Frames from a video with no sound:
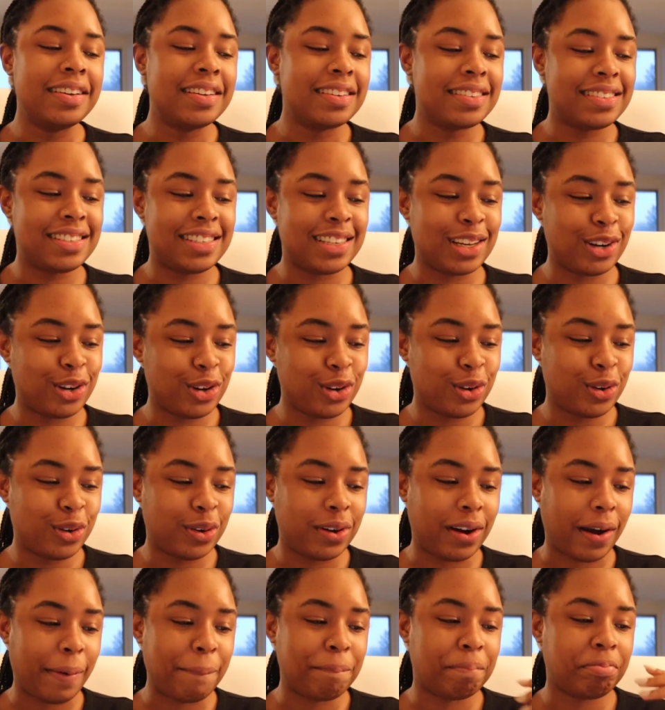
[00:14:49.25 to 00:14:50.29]

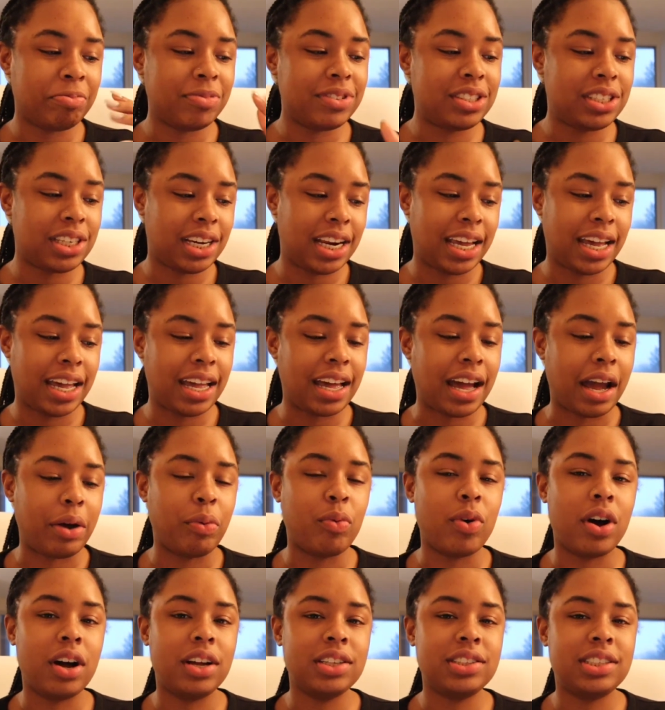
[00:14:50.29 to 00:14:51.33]
So today I
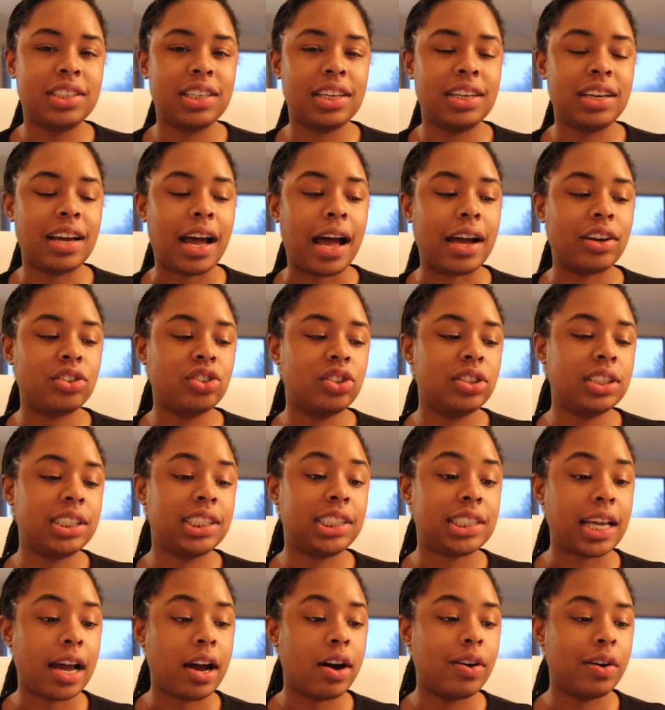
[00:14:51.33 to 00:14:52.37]
want to actually
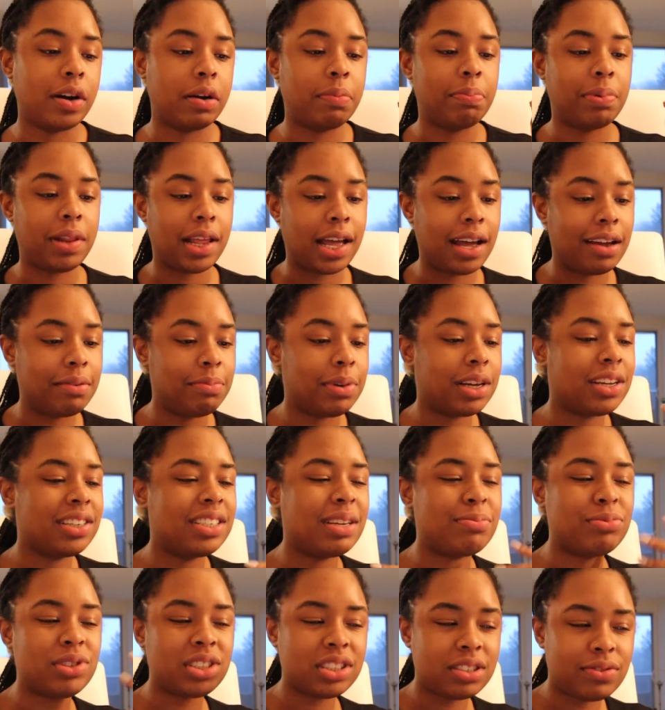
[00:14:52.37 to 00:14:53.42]
set out a plan because
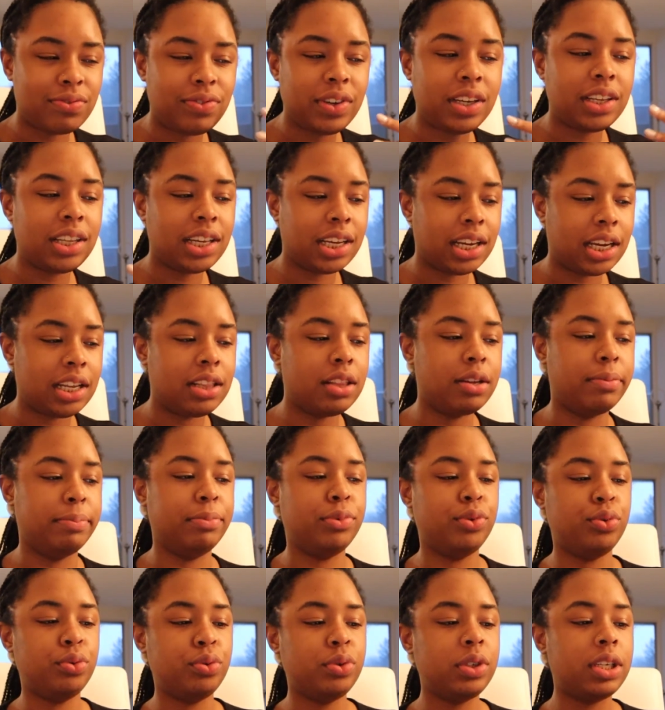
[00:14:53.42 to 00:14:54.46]
I'm just feeling in the
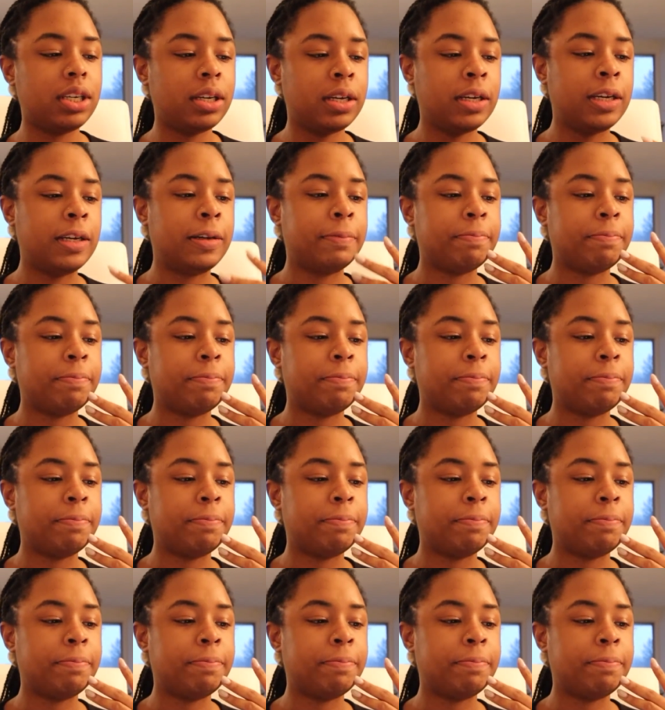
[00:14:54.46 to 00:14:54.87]
mood.